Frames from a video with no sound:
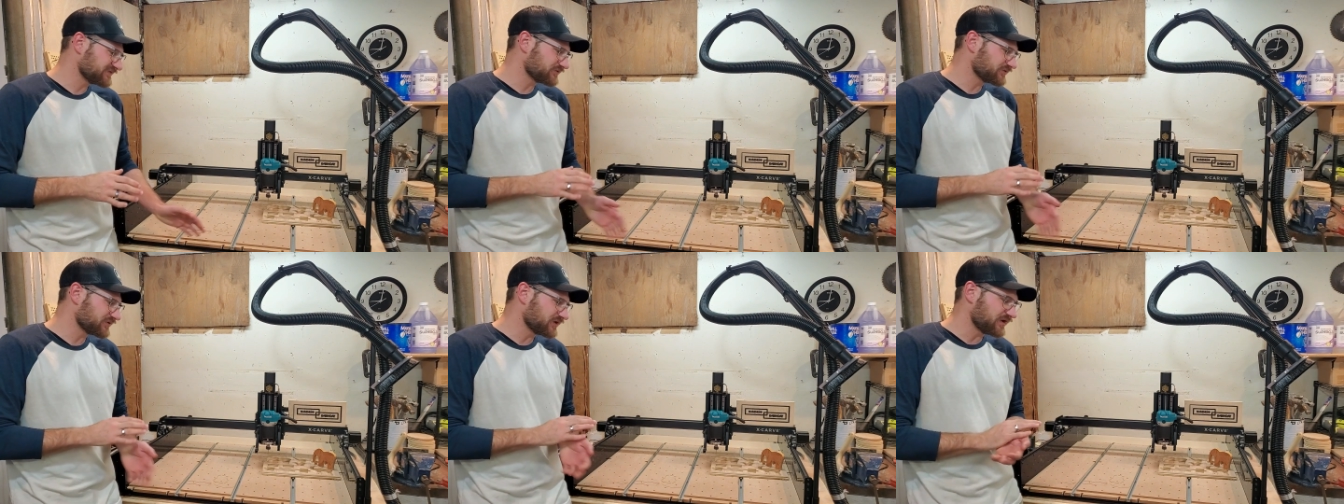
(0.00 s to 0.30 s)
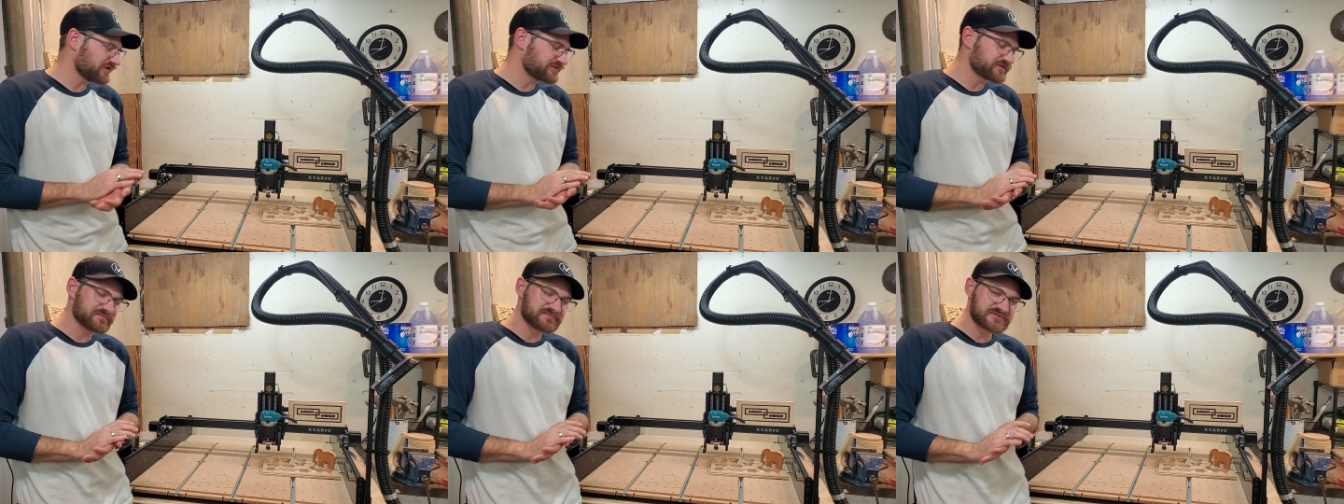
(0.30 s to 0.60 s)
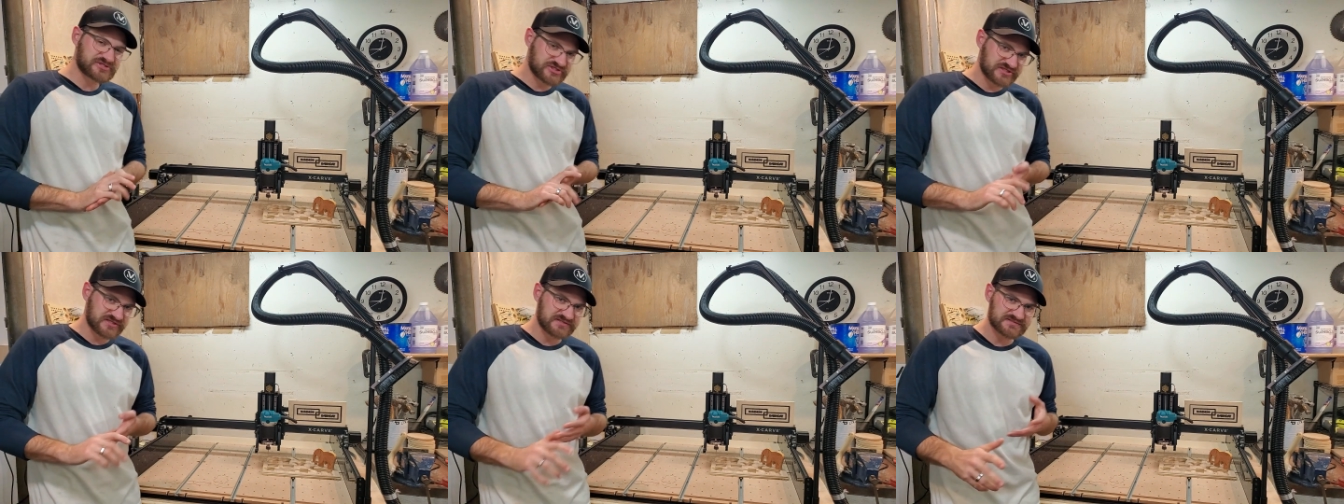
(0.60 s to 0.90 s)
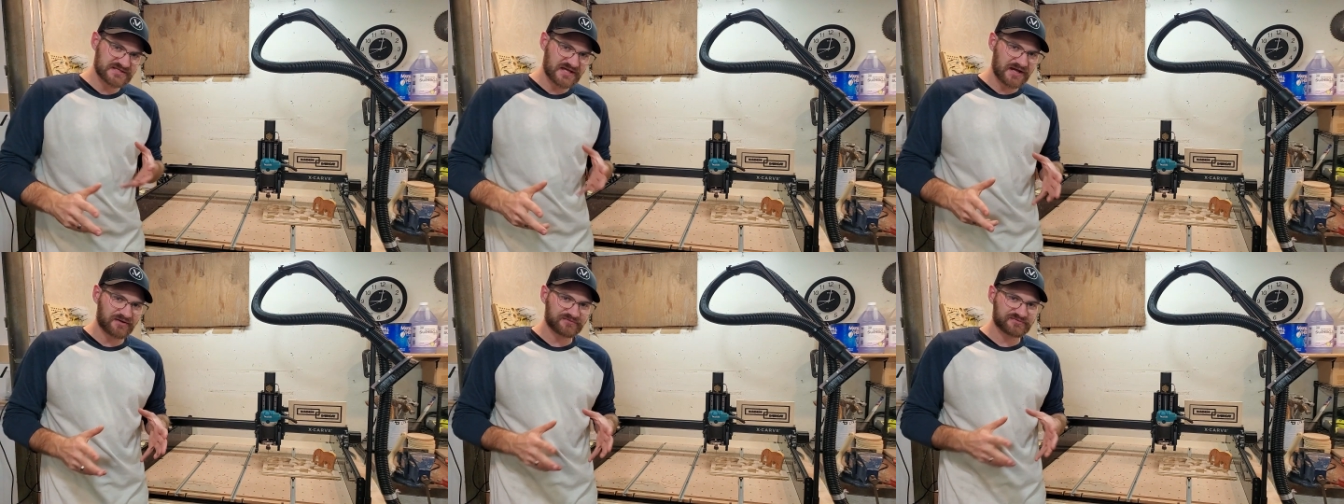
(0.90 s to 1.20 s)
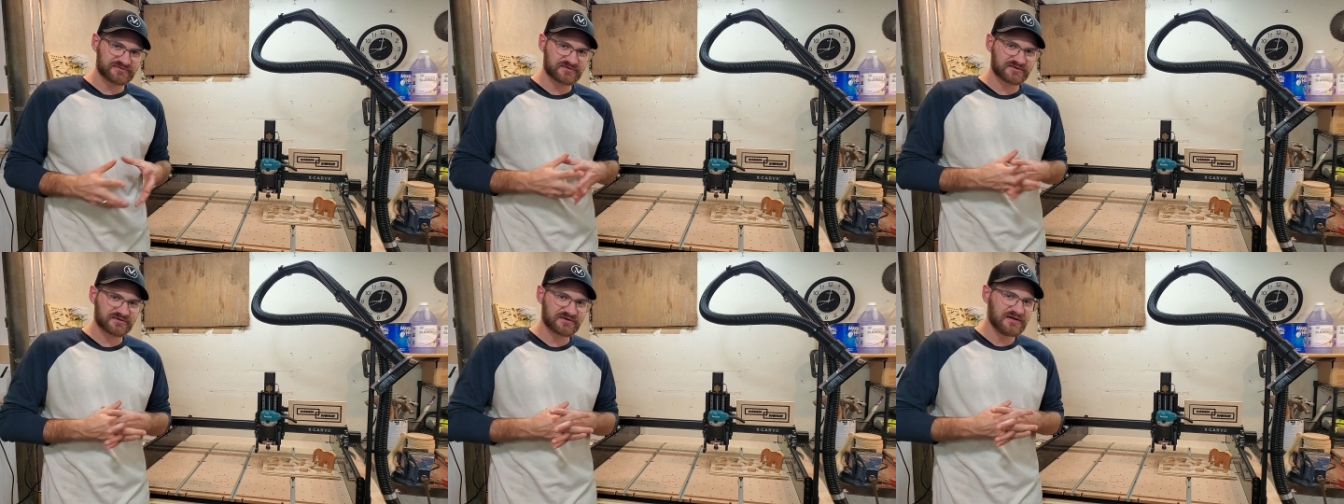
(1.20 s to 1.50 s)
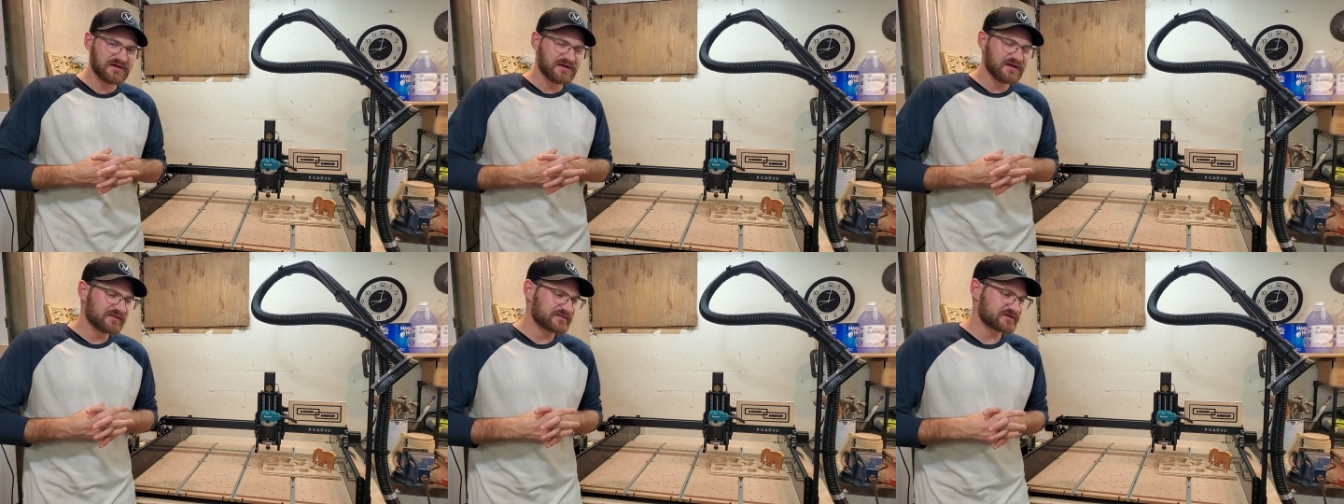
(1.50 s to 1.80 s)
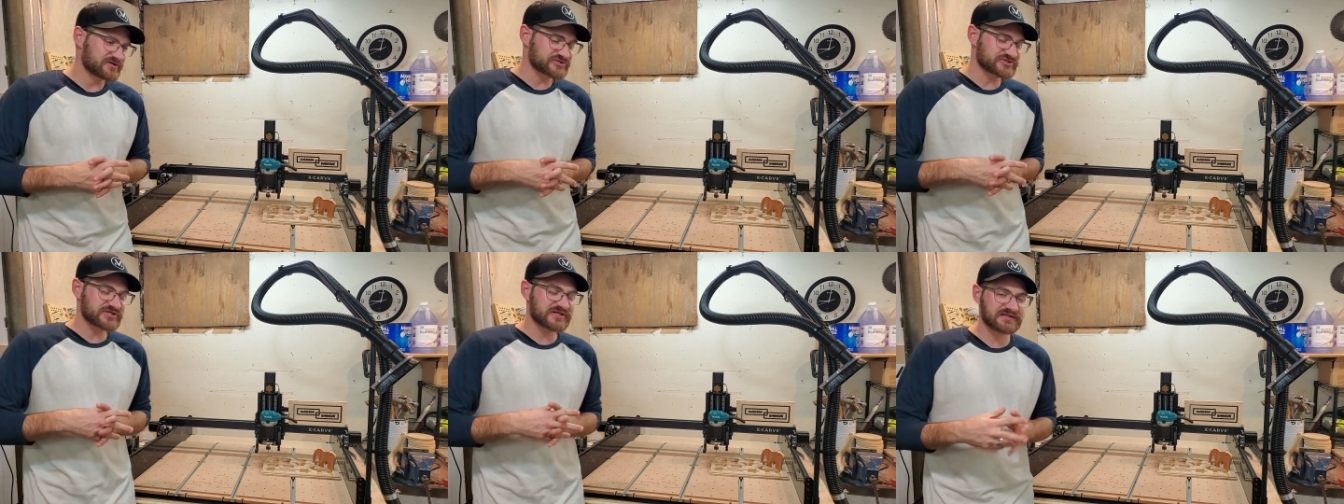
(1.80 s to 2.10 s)
there are other machines out there that
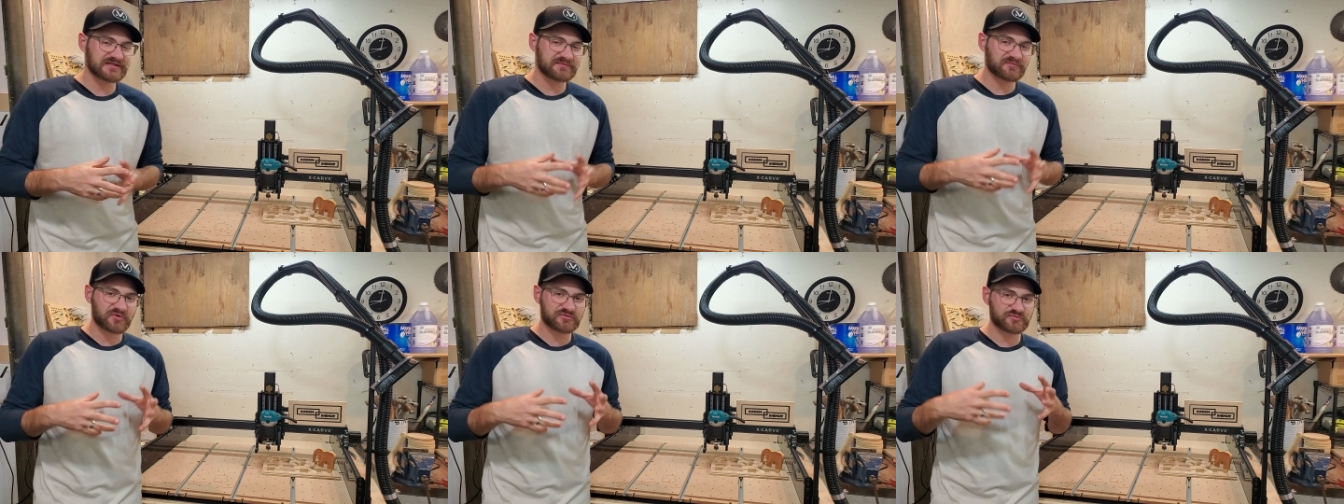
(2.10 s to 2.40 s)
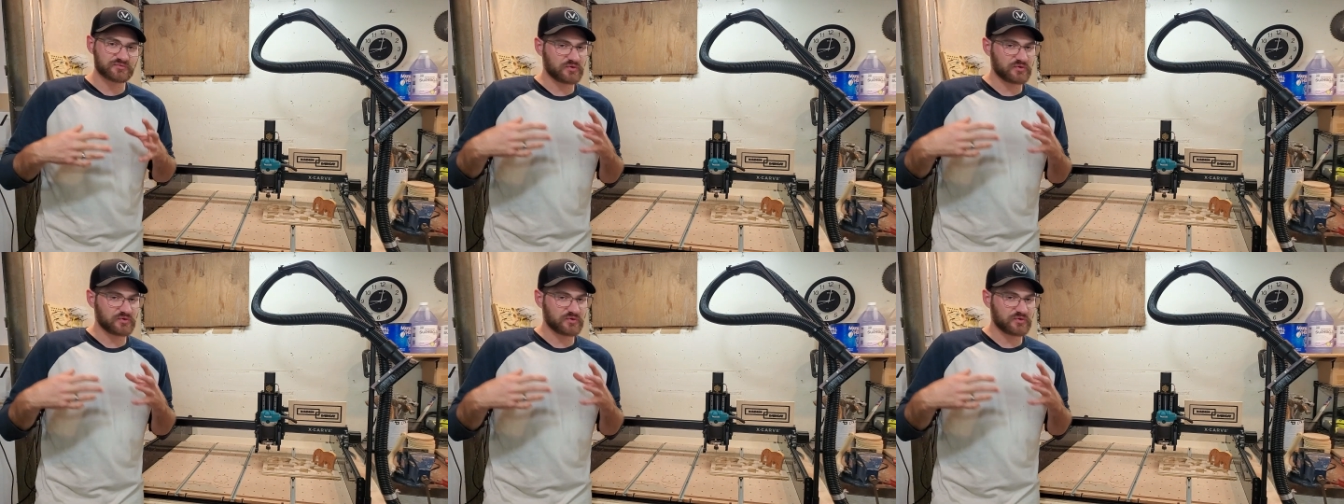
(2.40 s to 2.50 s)
are slightly more